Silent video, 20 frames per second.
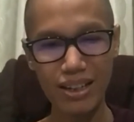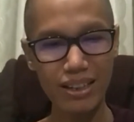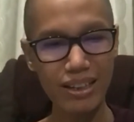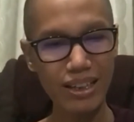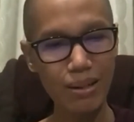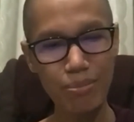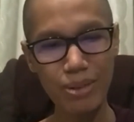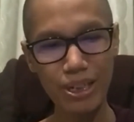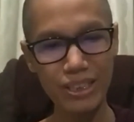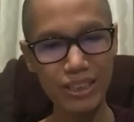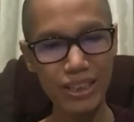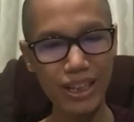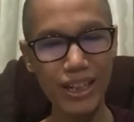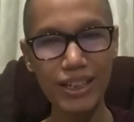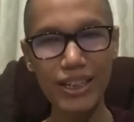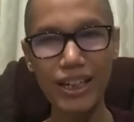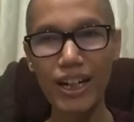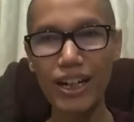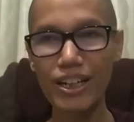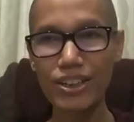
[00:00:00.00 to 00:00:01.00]

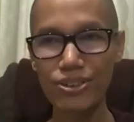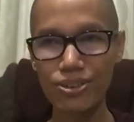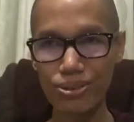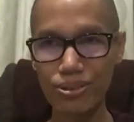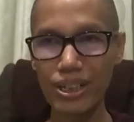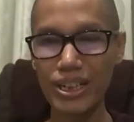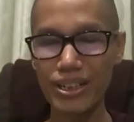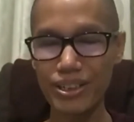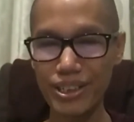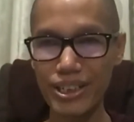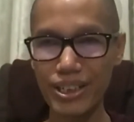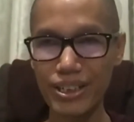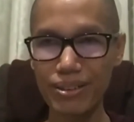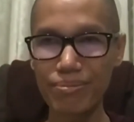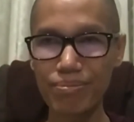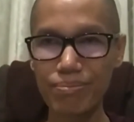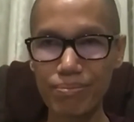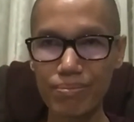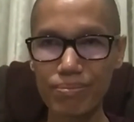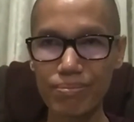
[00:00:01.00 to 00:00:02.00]
Karmasakata education.
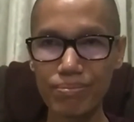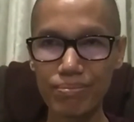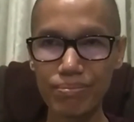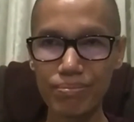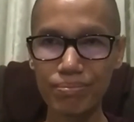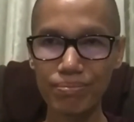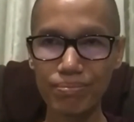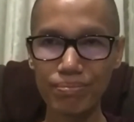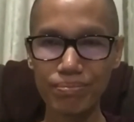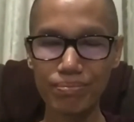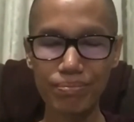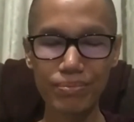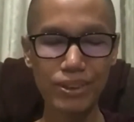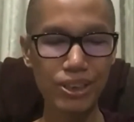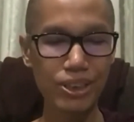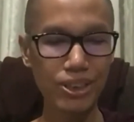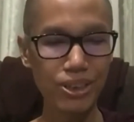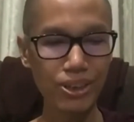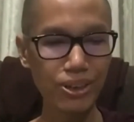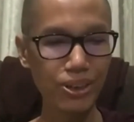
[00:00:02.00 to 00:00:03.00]

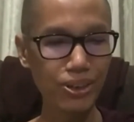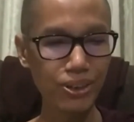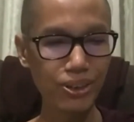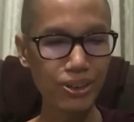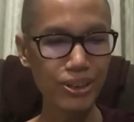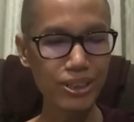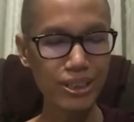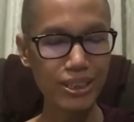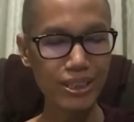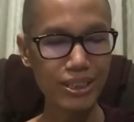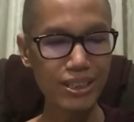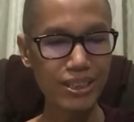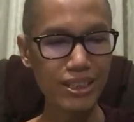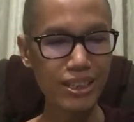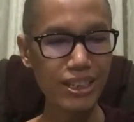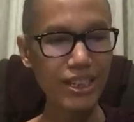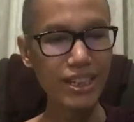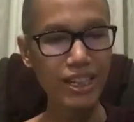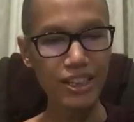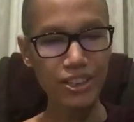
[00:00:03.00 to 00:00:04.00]
So
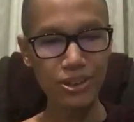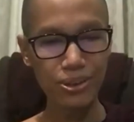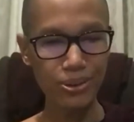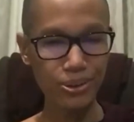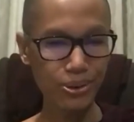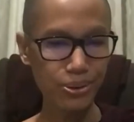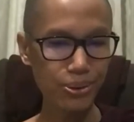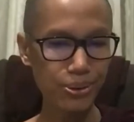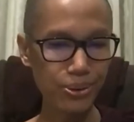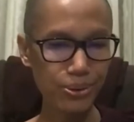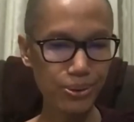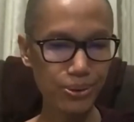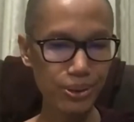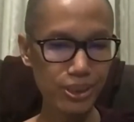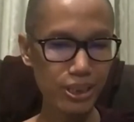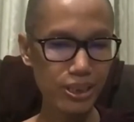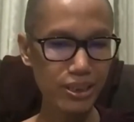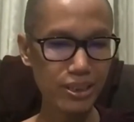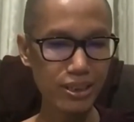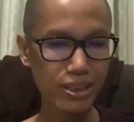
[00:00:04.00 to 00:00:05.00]
in the school,
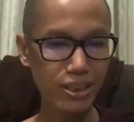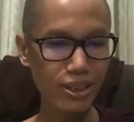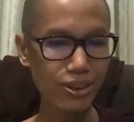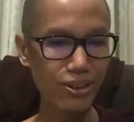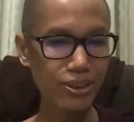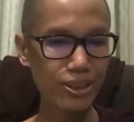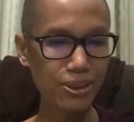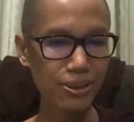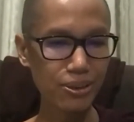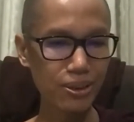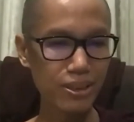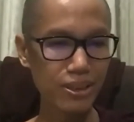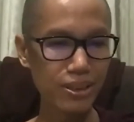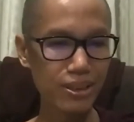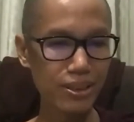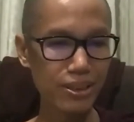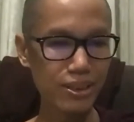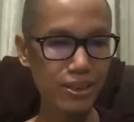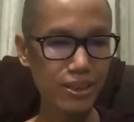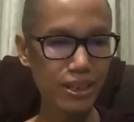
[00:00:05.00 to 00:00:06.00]
only
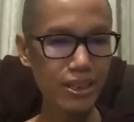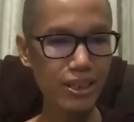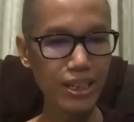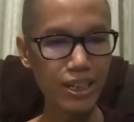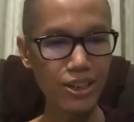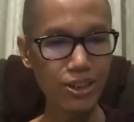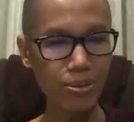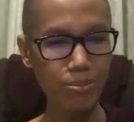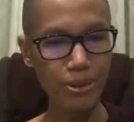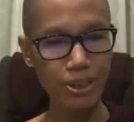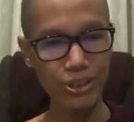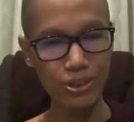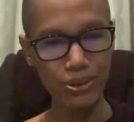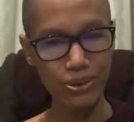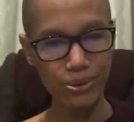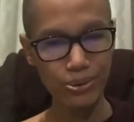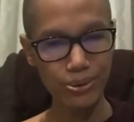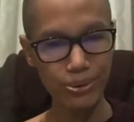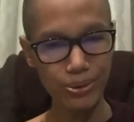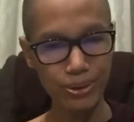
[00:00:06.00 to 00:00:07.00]
in the normal
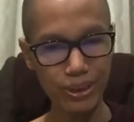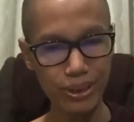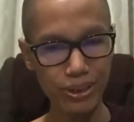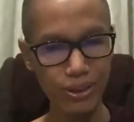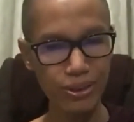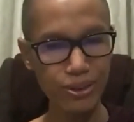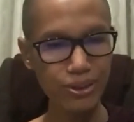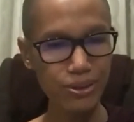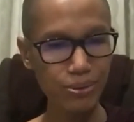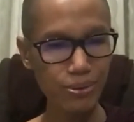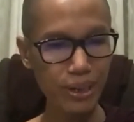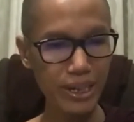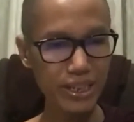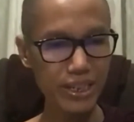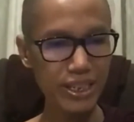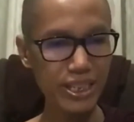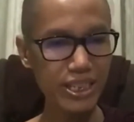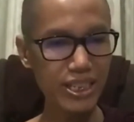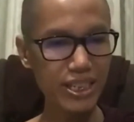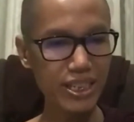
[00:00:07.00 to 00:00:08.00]
school, only we
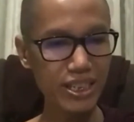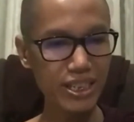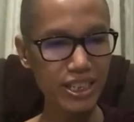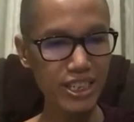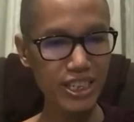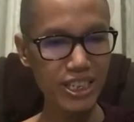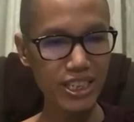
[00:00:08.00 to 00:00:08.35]
teach